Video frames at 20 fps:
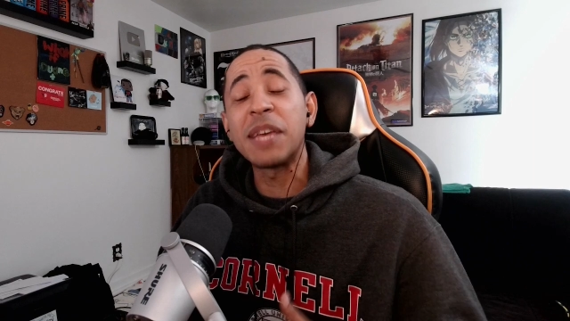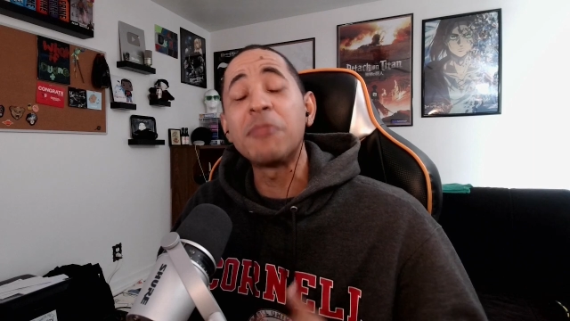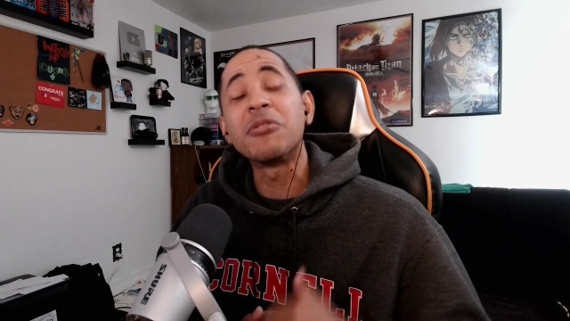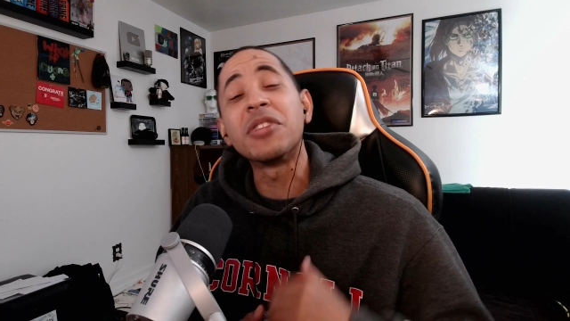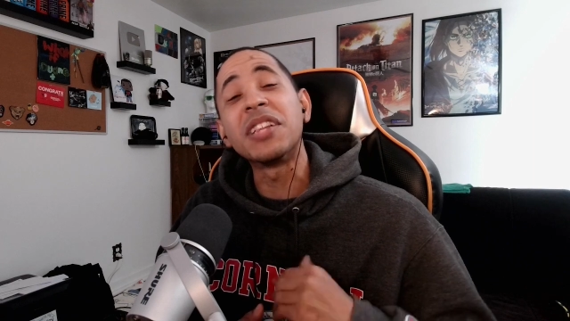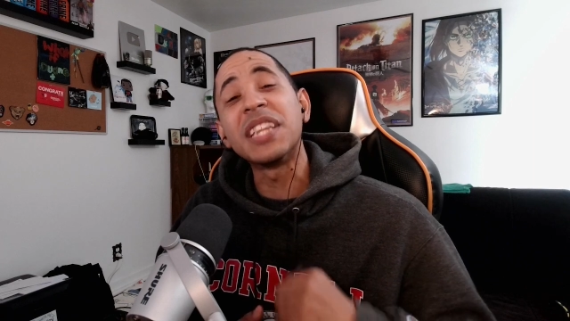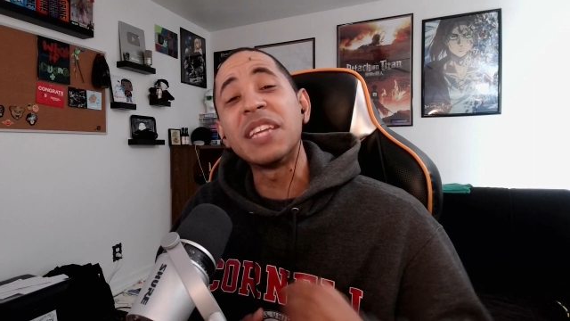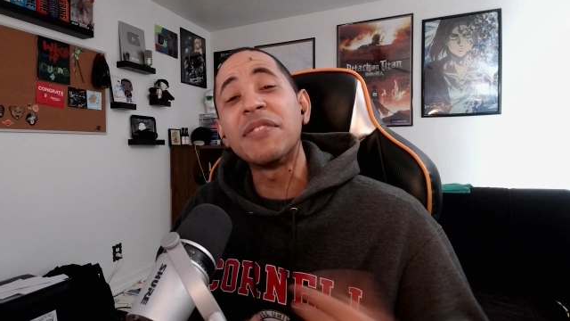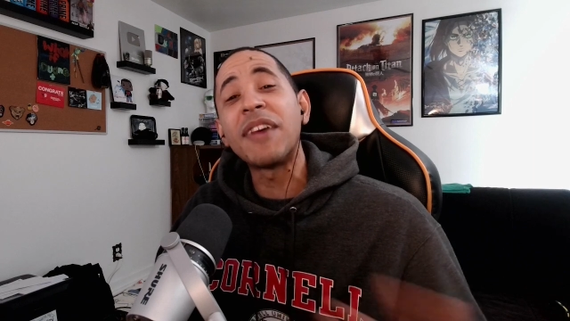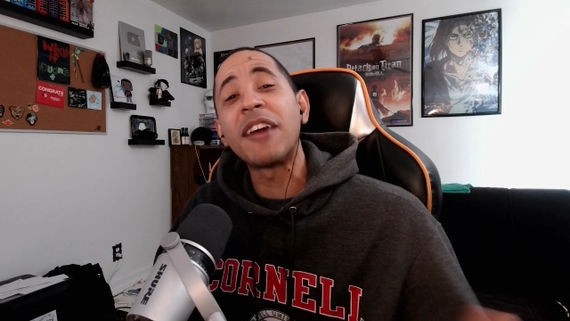able
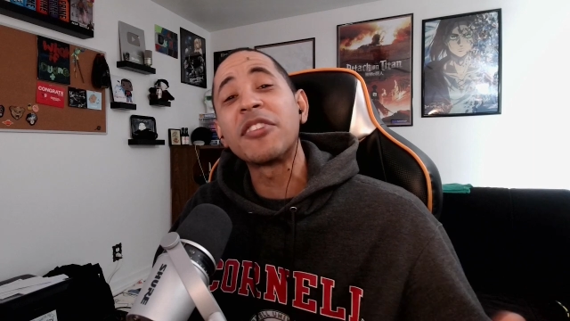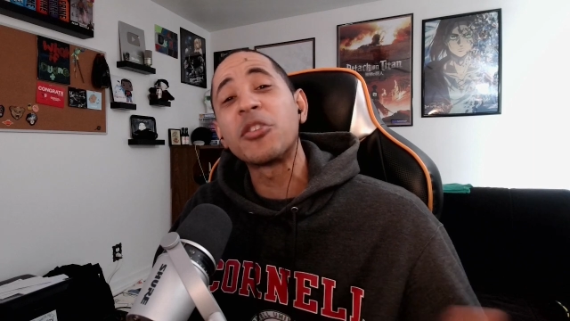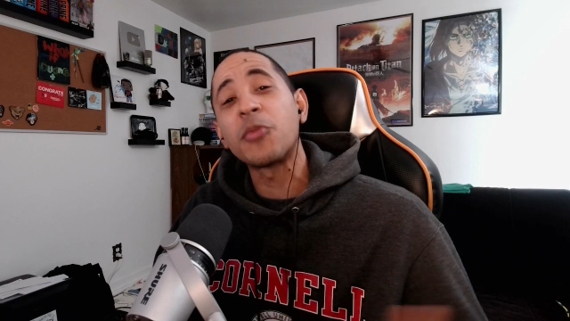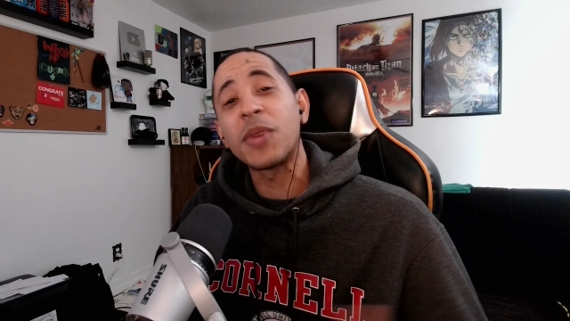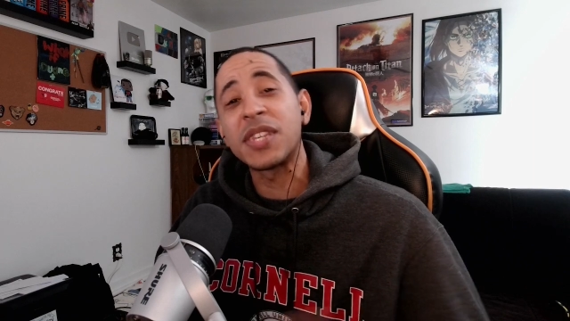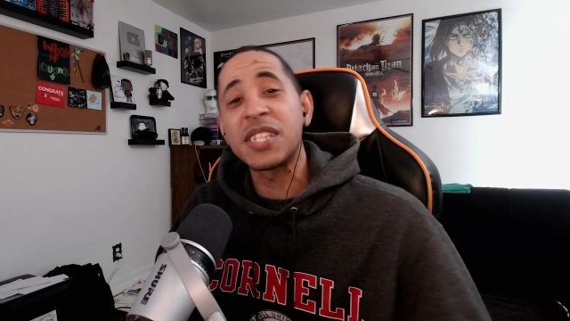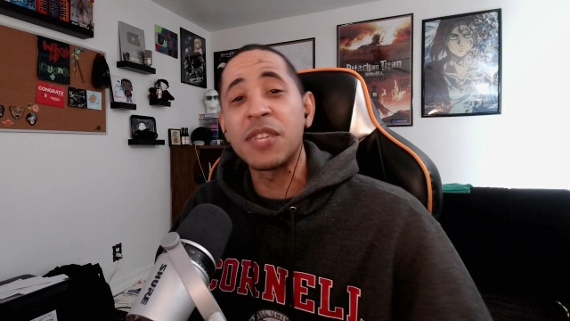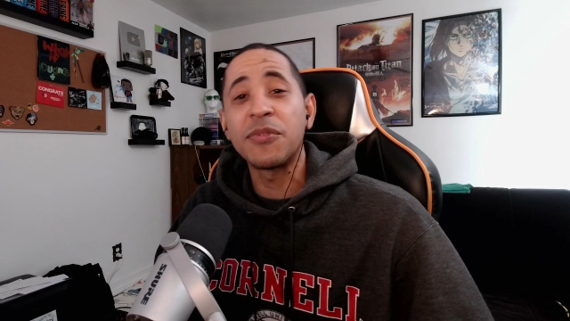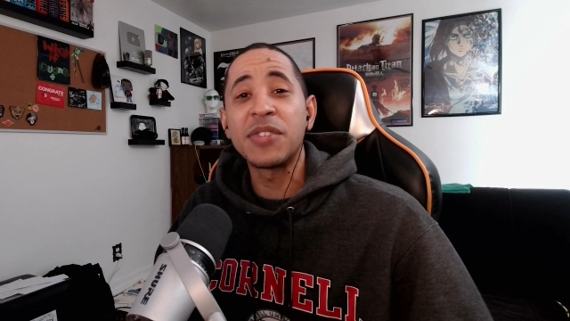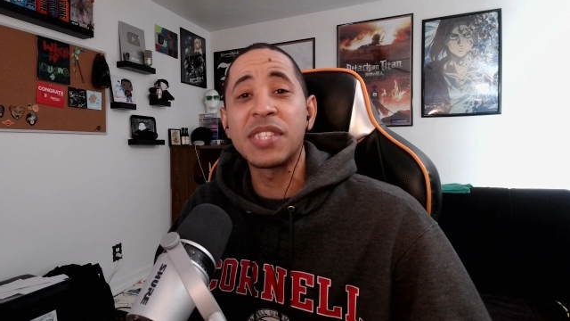to live out the
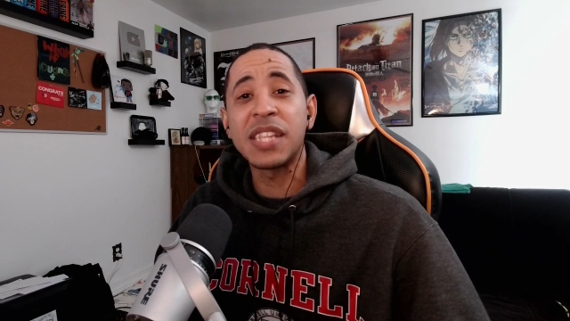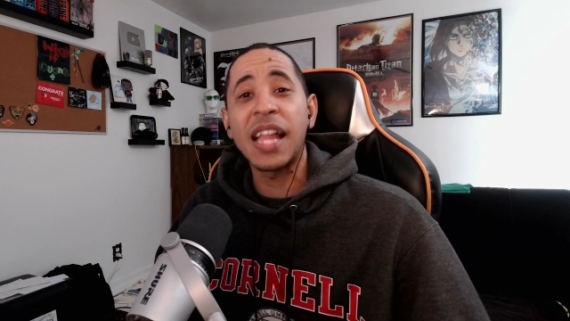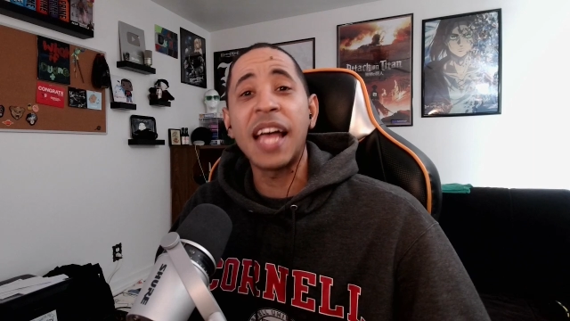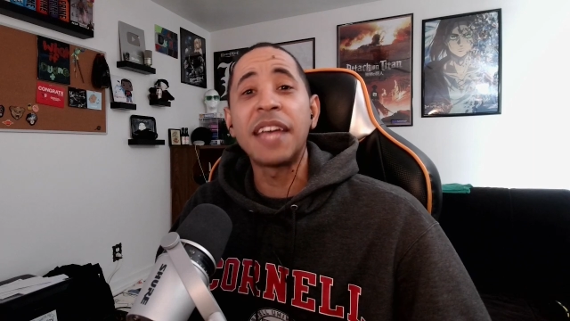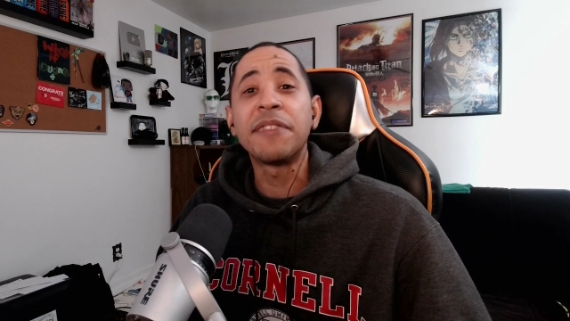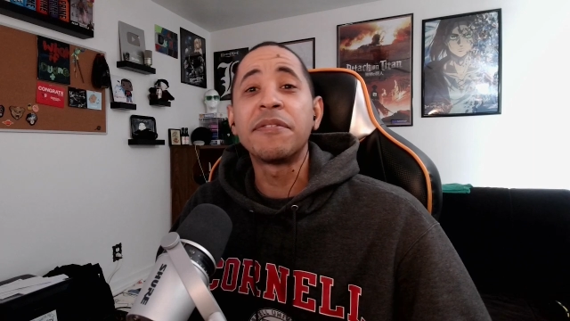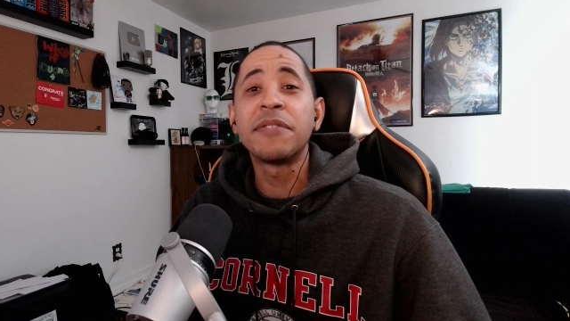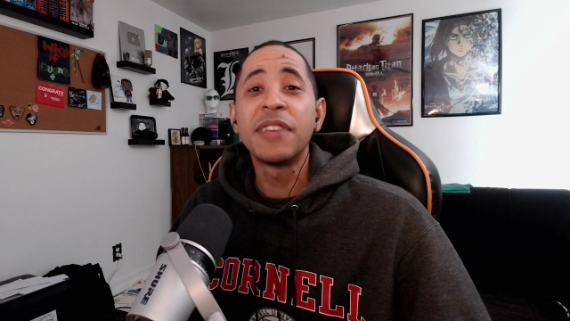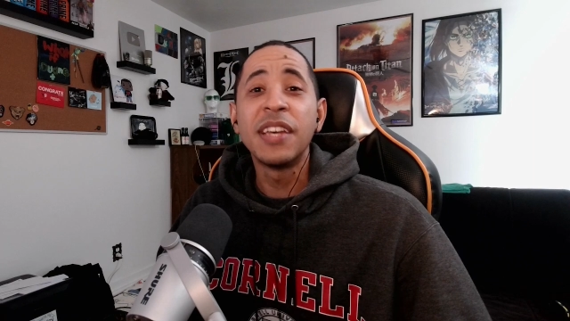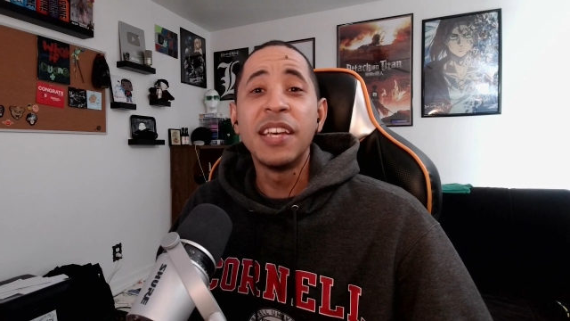rest of his
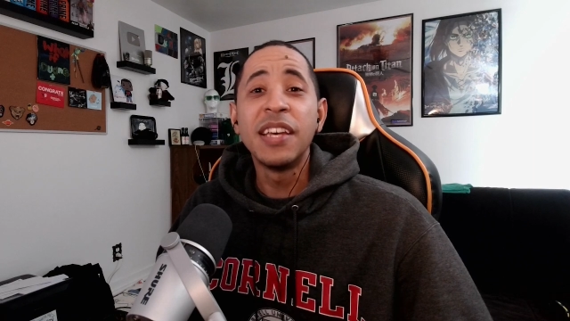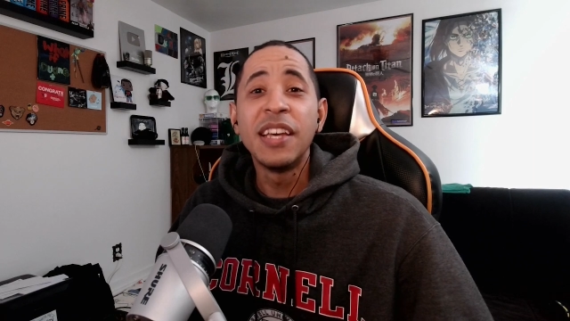life.